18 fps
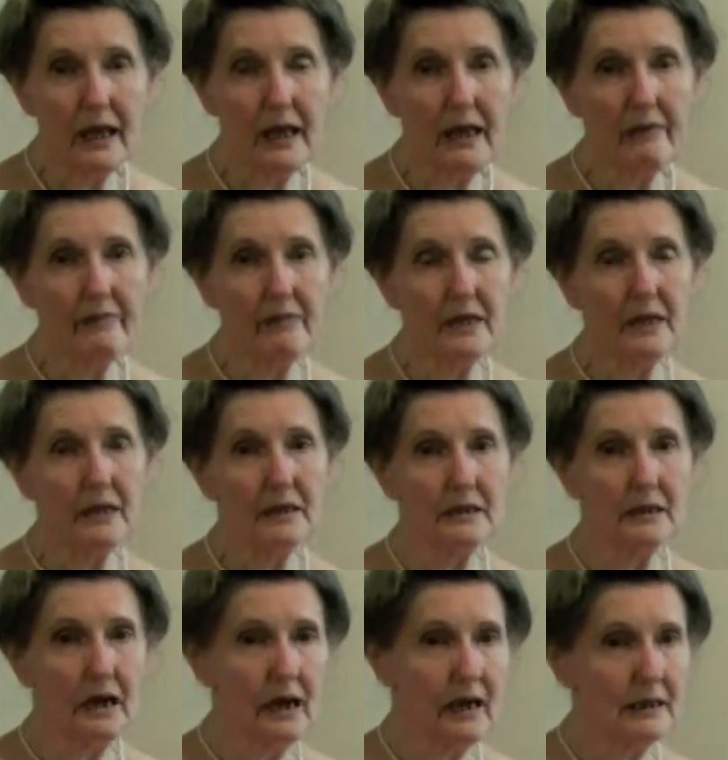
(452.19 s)
and
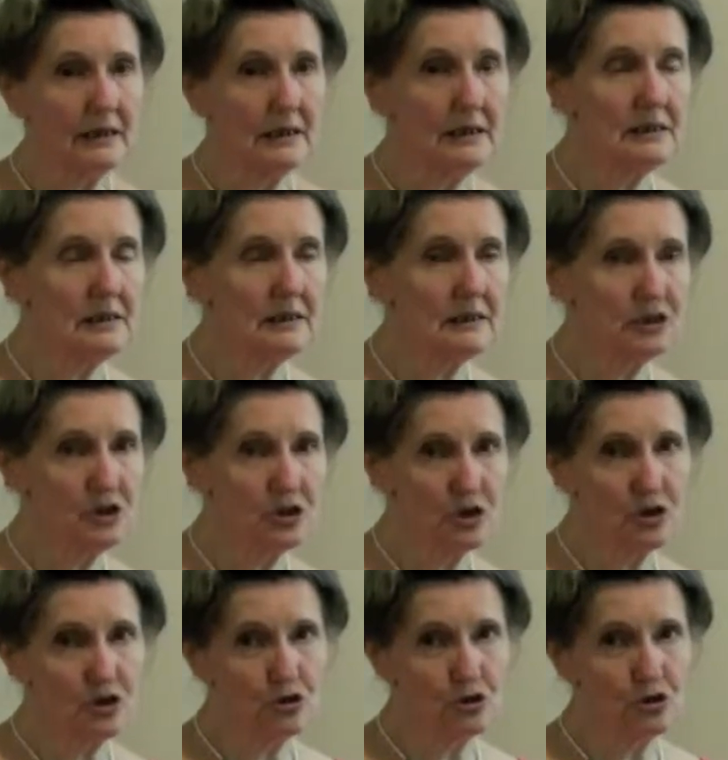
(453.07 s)
then I heat the
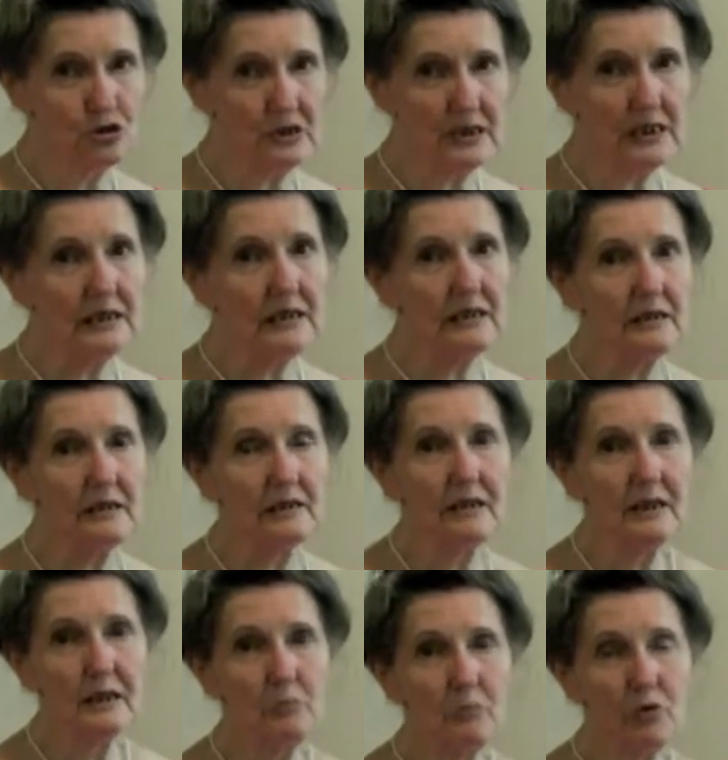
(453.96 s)
ginger tea,
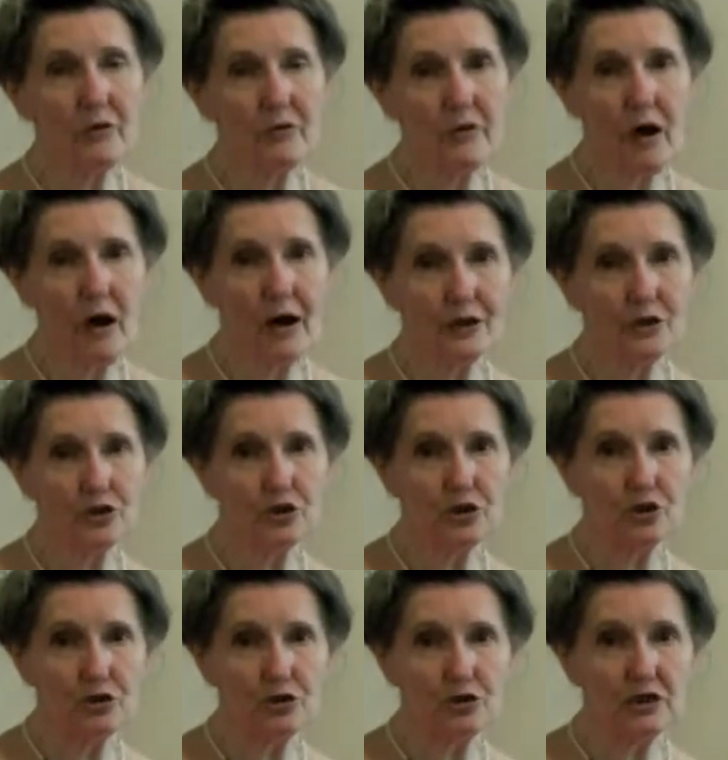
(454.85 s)
pour the hot
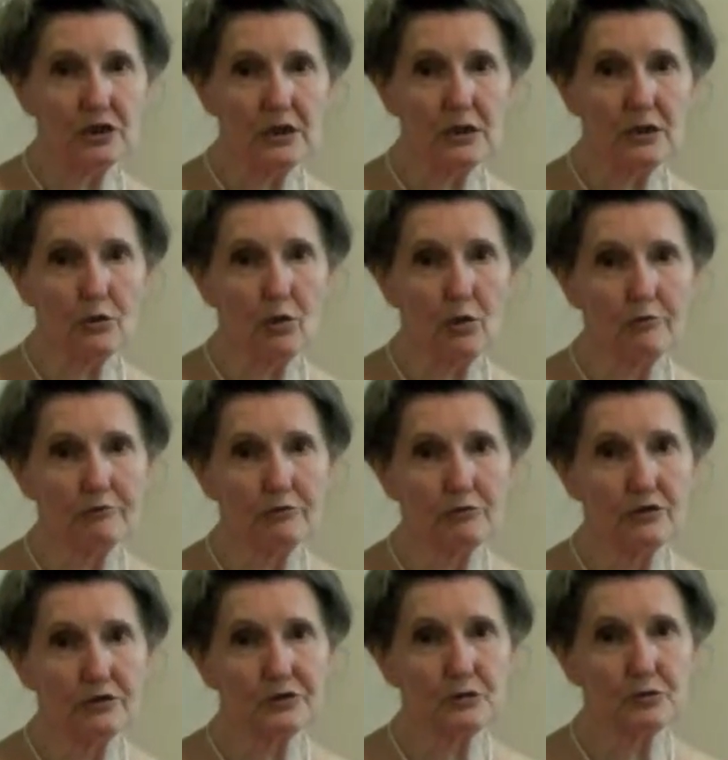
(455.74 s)
ginger tea over
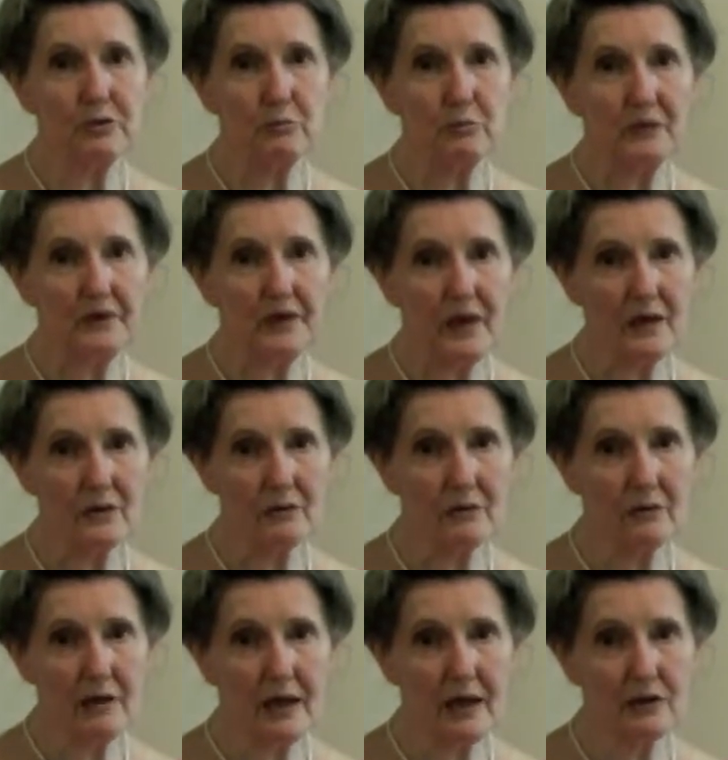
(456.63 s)
the sweet
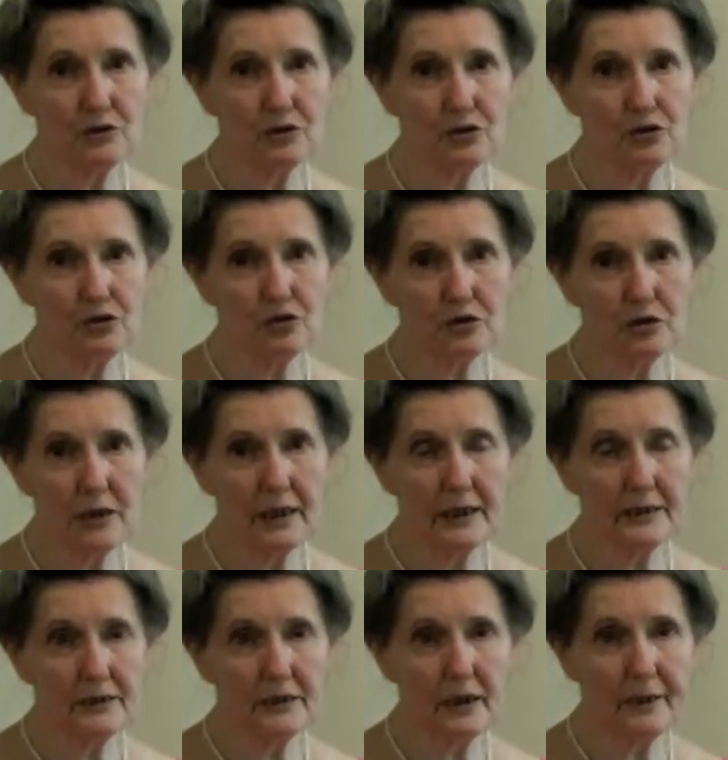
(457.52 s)
potato and
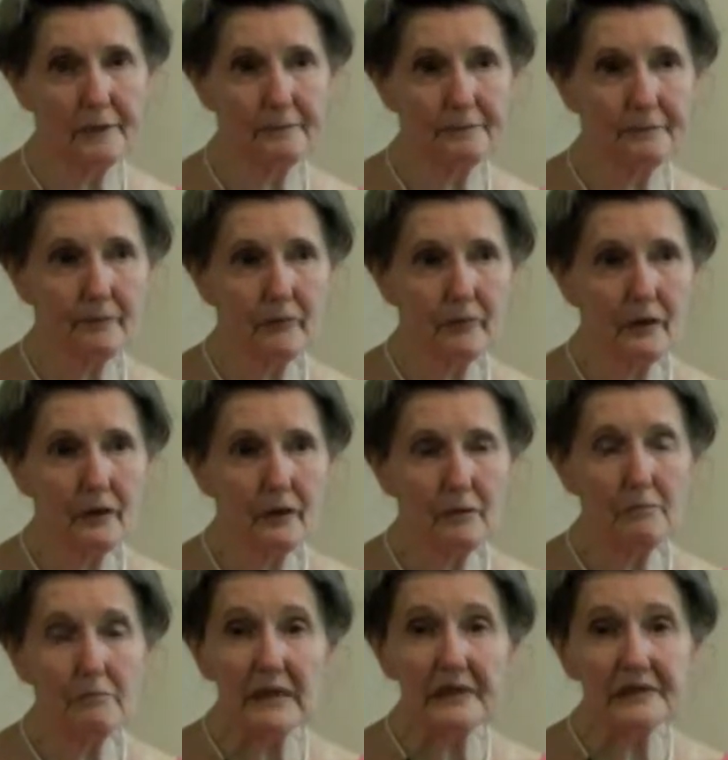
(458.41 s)

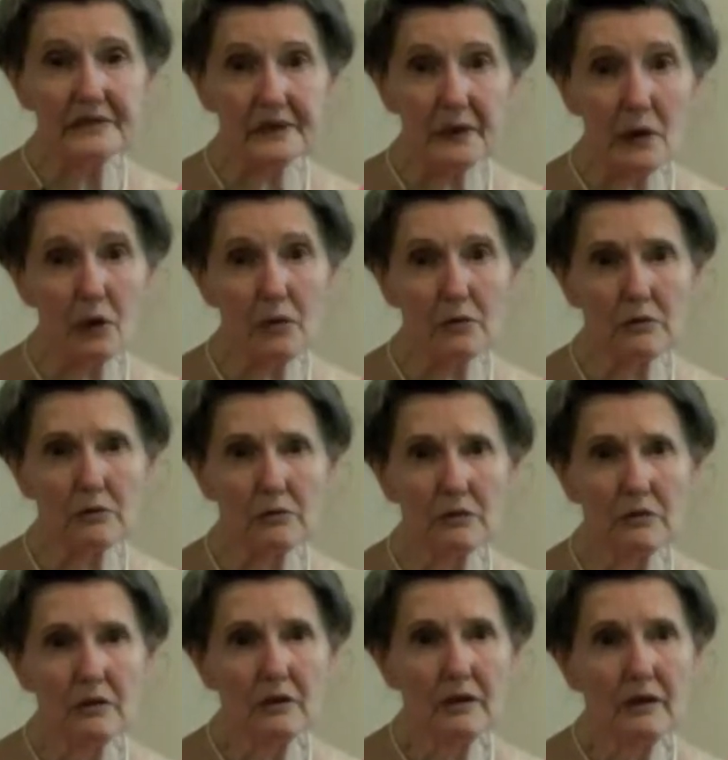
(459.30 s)
miso,
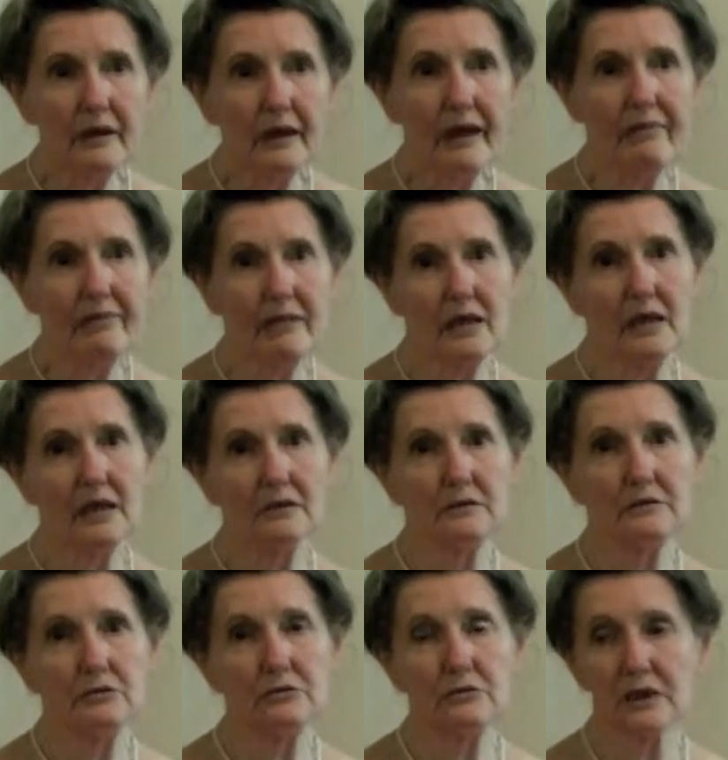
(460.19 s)
and
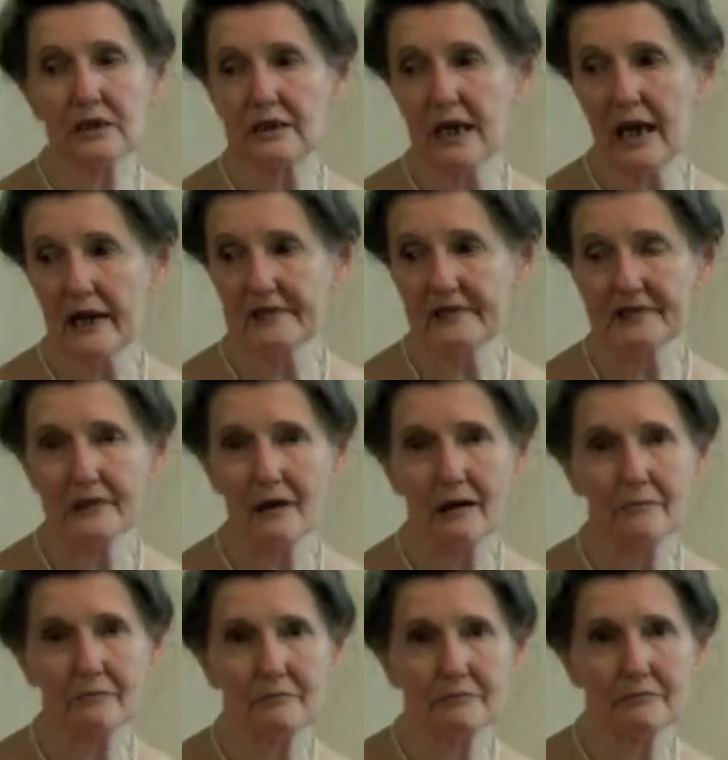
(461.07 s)
then you can add
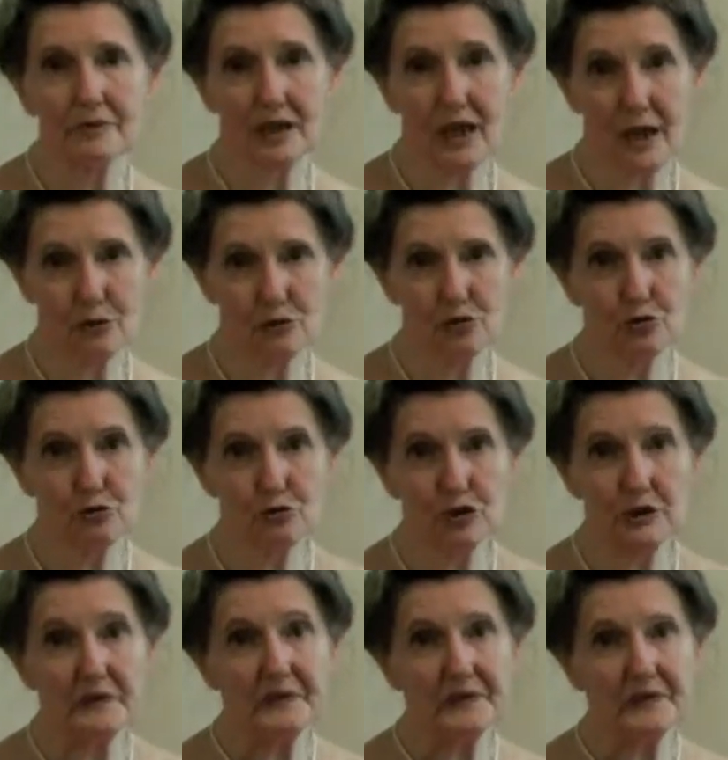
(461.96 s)
some cashew
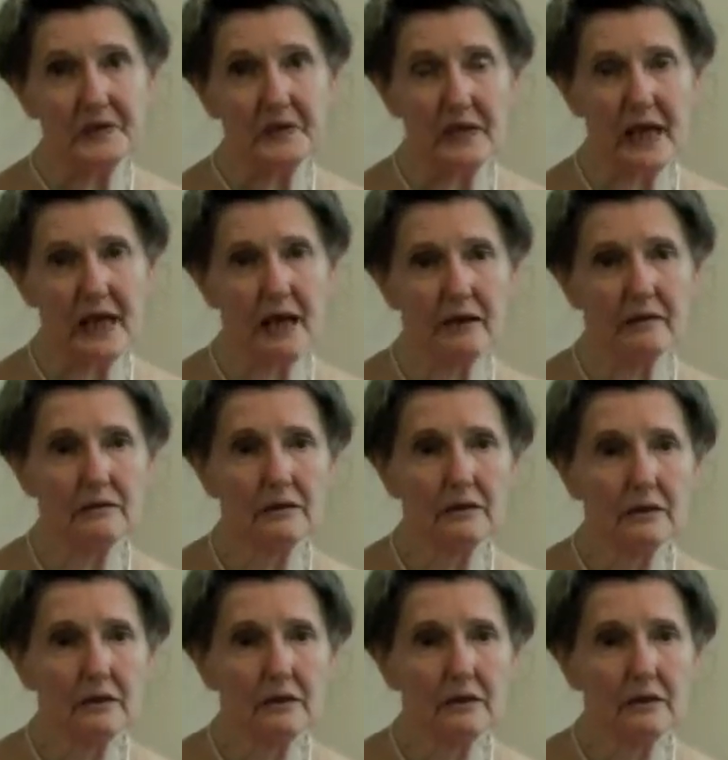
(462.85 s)
cheese to that.